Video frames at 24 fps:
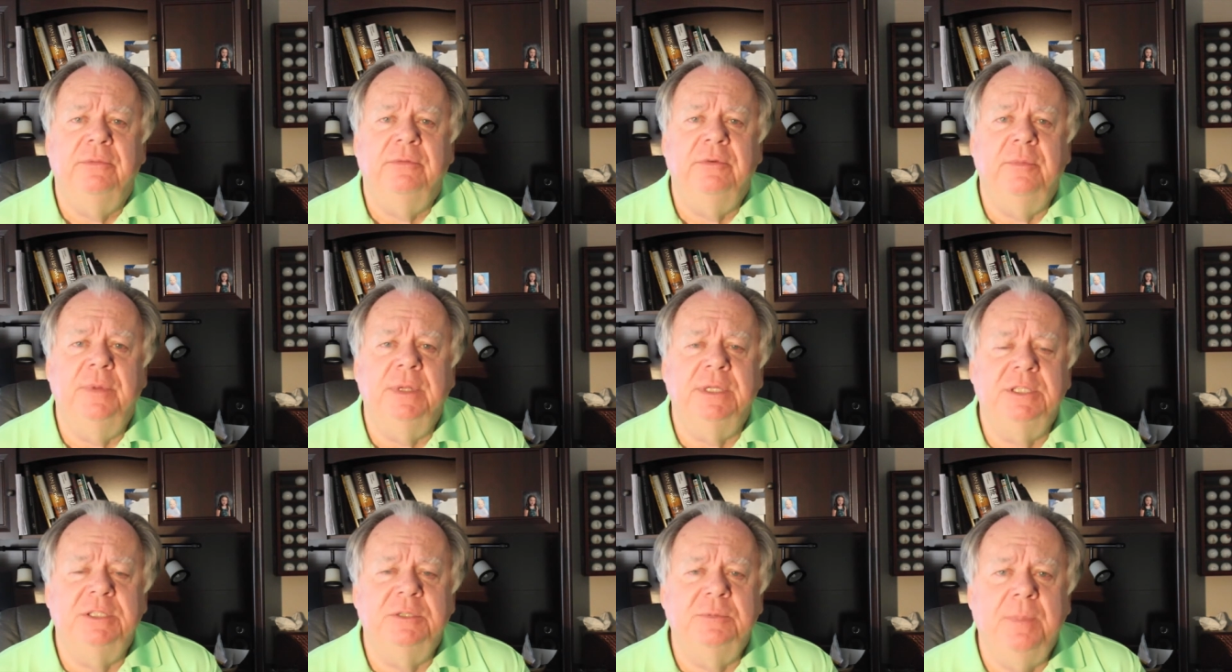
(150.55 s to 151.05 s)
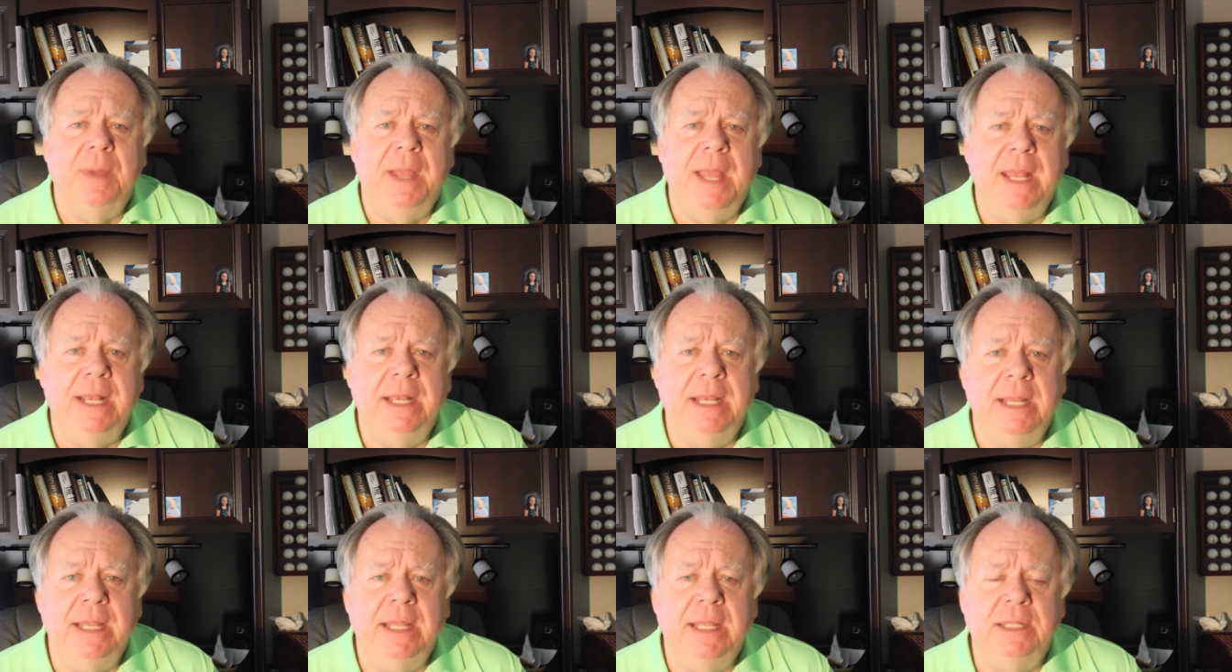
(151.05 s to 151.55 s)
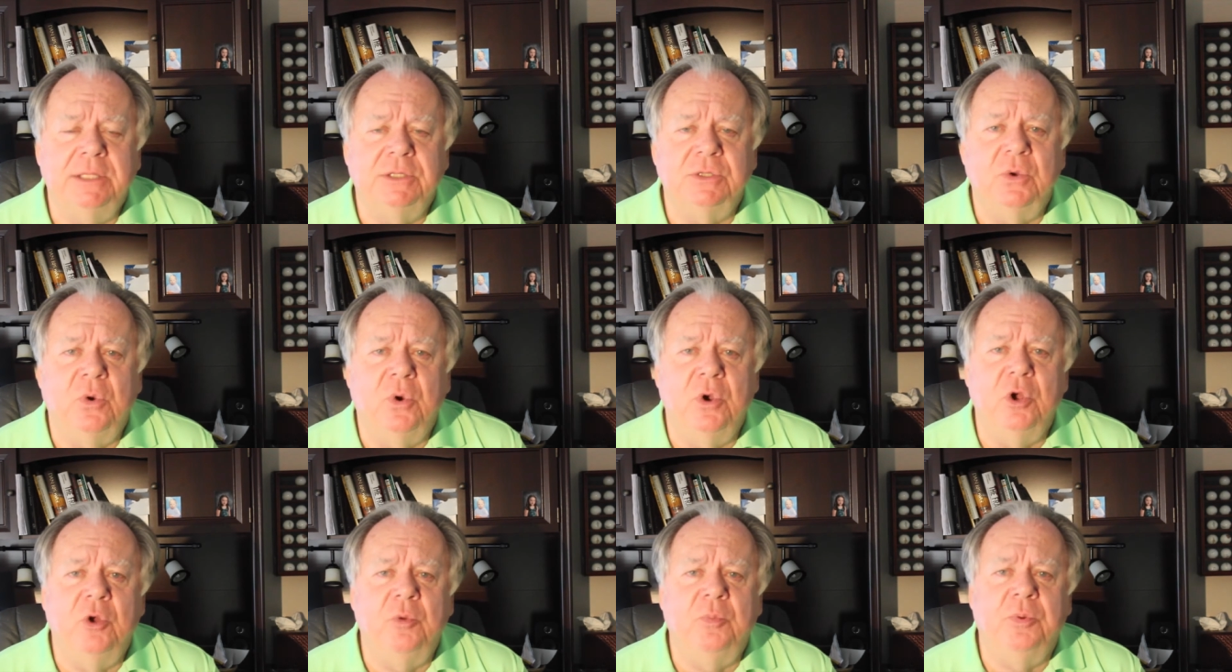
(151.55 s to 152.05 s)
from expanding
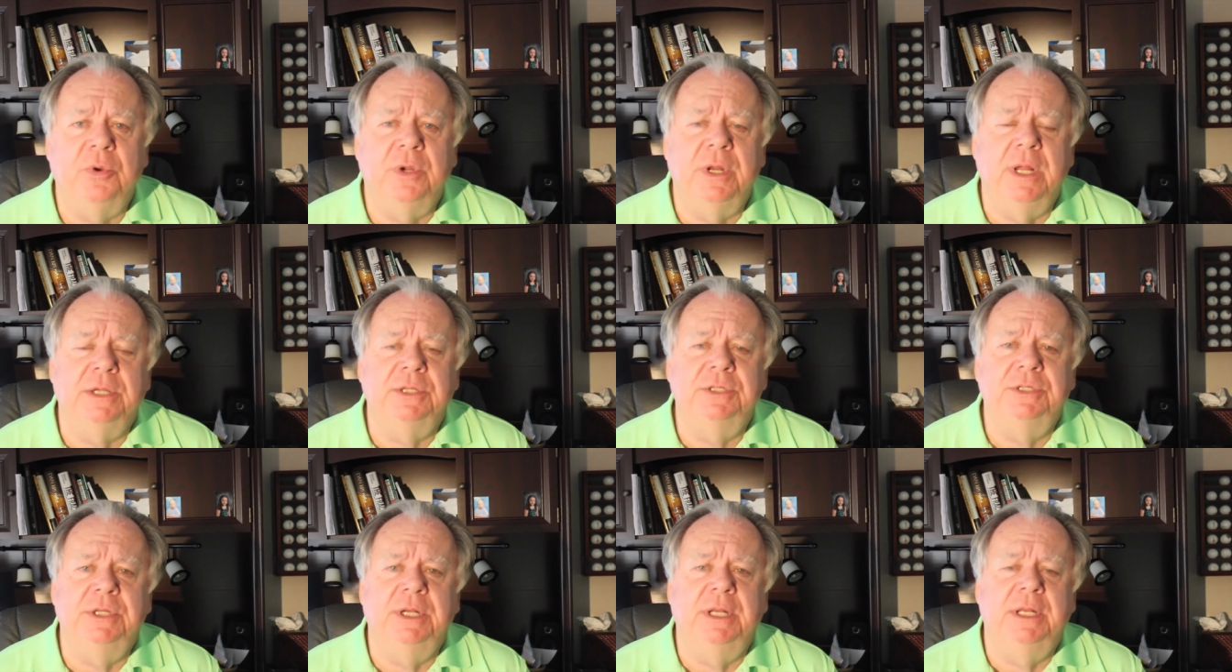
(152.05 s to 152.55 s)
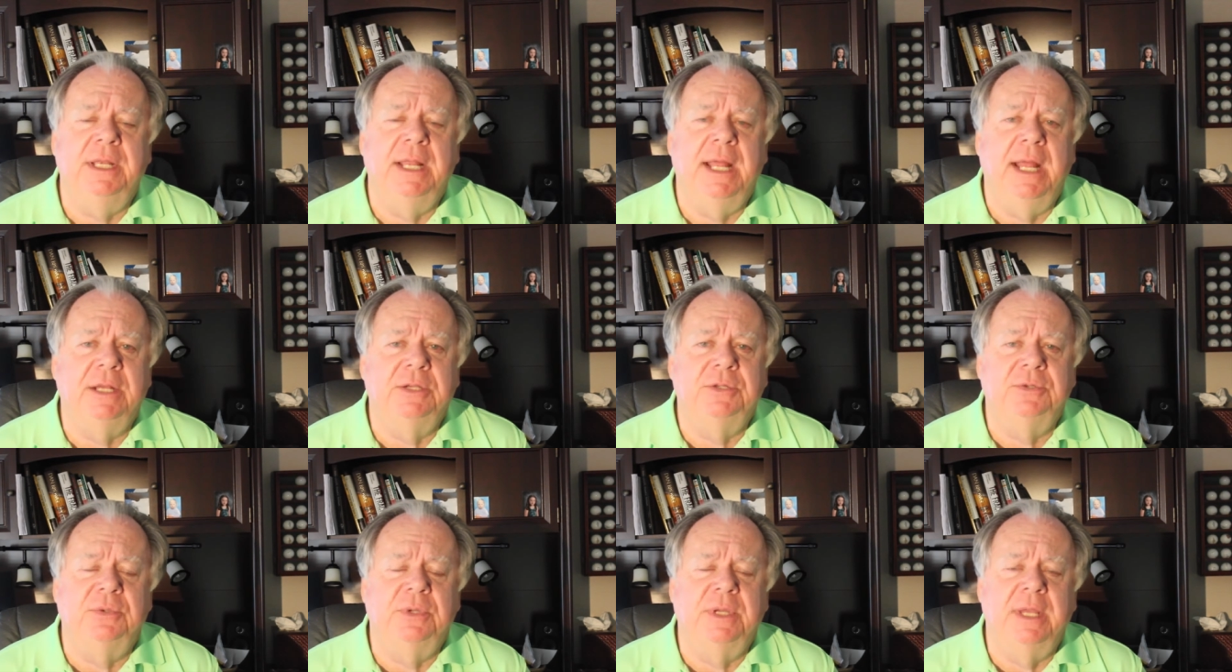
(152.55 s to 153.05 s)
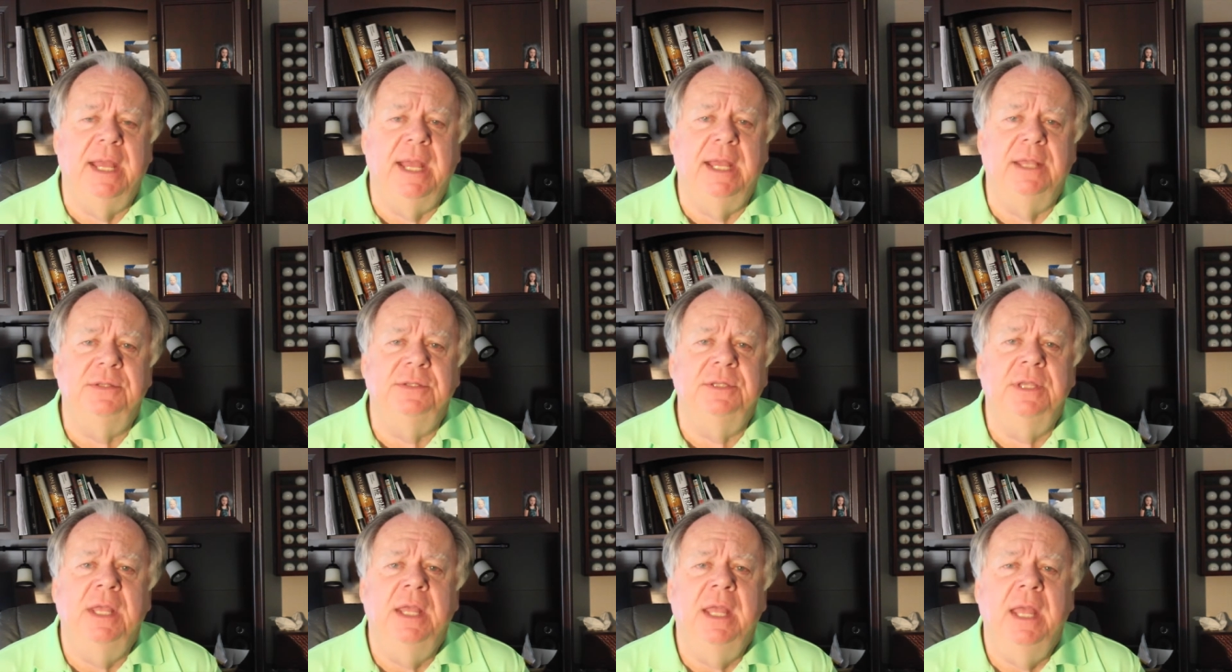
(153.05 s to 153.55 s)
its oil production and natural
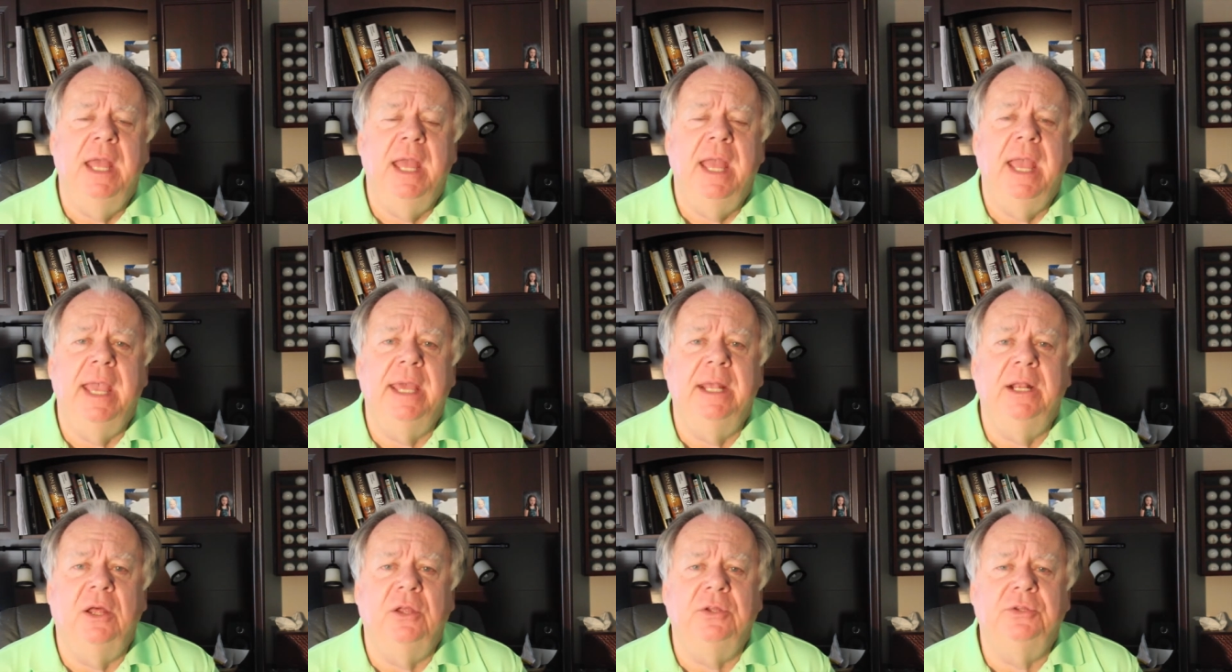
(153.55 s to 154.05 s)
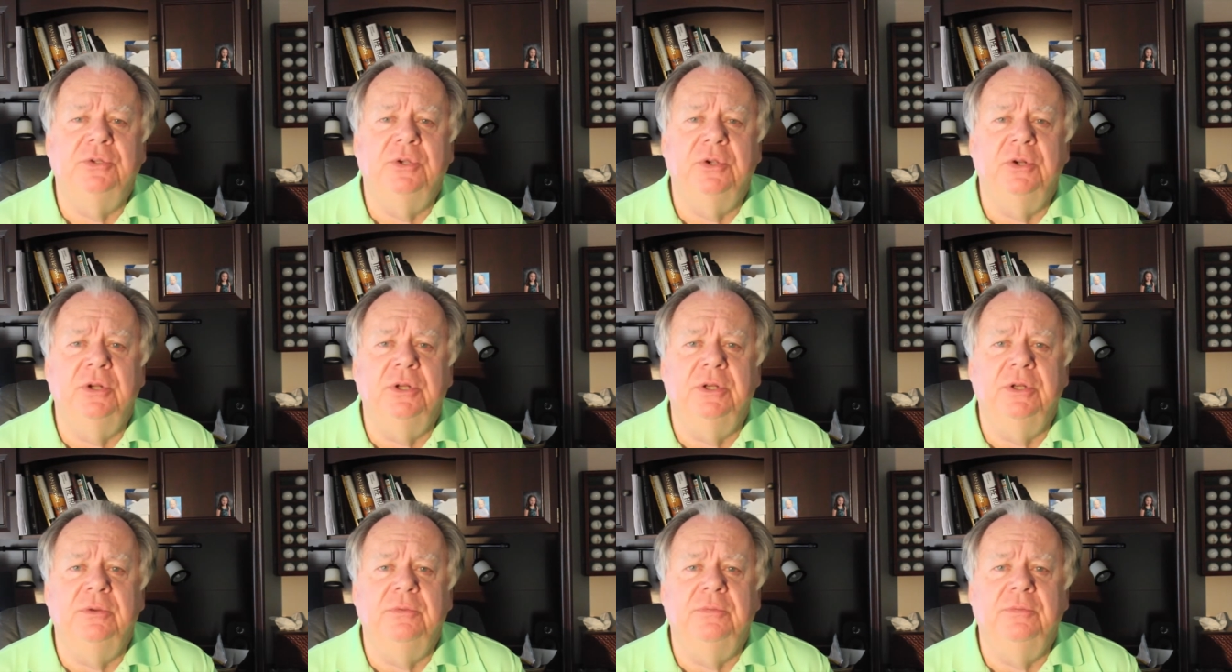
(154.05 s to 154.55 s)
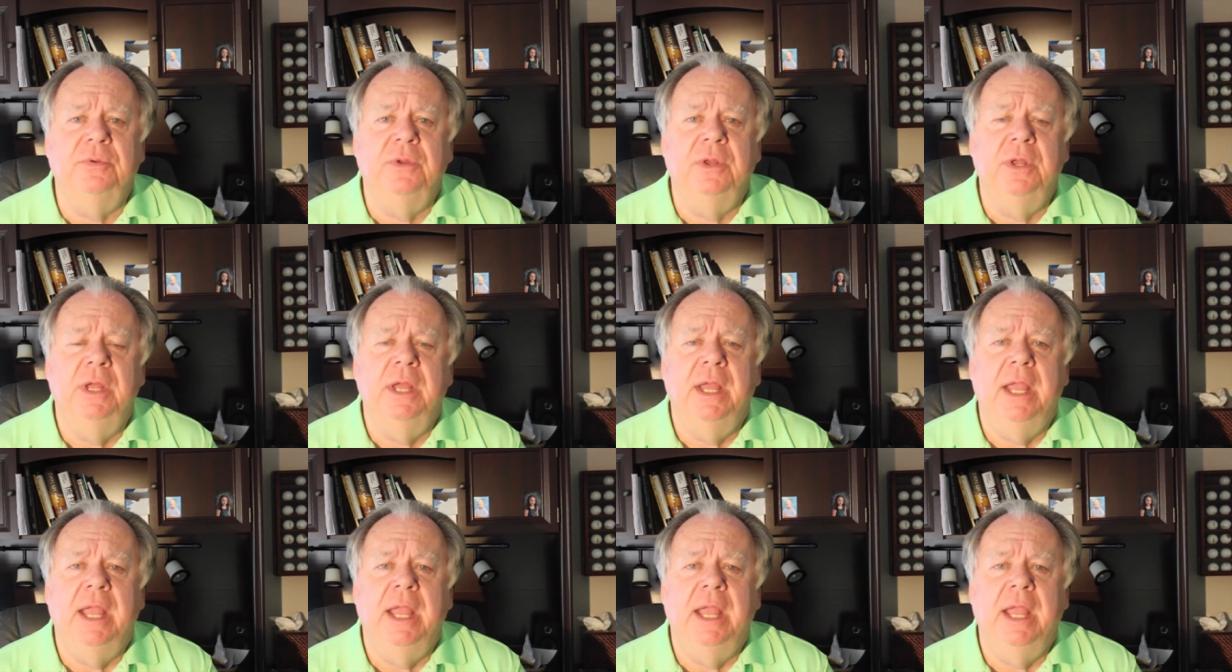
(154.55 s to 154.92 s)
gas and alternative